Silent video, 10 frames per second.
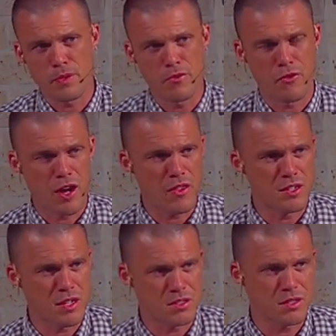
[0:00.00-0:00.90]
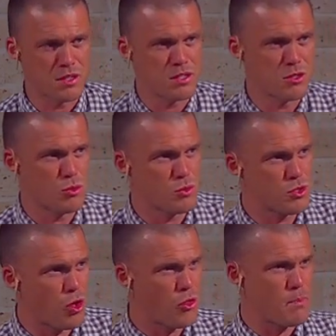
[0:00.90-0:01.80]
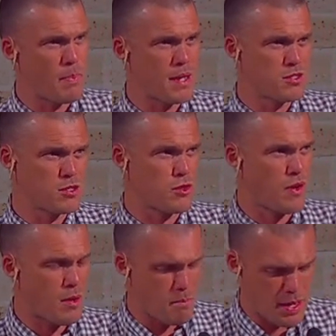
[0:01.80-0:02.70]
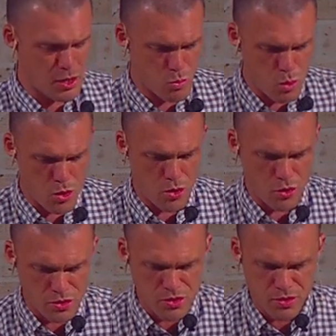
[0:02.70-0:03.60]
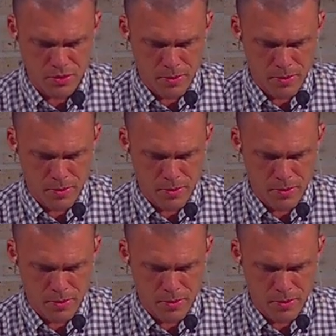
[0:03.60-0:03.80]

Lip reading: the Father doesn't listen to us on the basis of our many words.